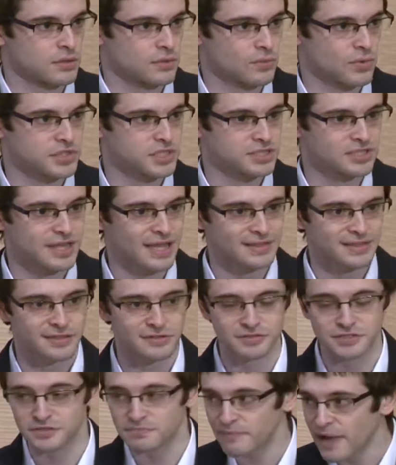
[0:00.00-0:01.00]
which is that
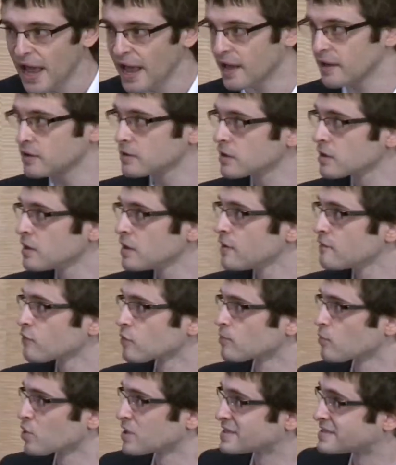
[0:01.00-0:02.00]
their demand
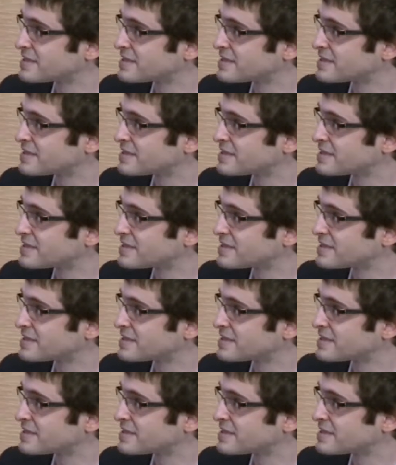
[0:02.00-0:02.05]
for more